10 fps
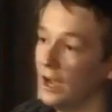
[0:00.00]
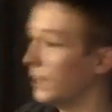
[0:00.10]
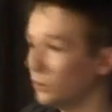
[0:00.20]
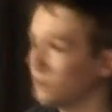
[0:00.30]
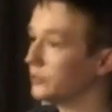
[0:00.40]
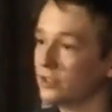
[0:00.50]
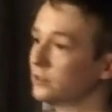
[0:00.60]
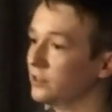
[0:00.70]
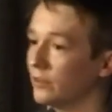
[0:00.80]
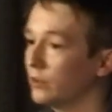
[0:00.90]
and all of a sudden
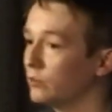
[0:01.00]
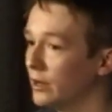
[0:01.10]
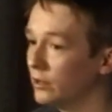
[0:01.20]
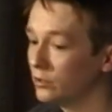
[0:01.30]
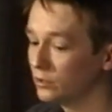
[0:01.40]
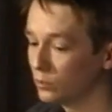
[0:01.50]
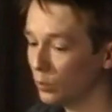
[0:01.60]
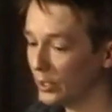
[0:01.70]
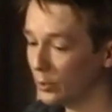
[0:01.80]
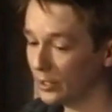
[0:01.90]
stuff gets rendered
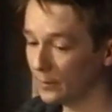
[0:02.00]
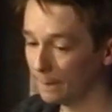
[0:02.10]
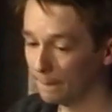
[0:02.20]
way quicker.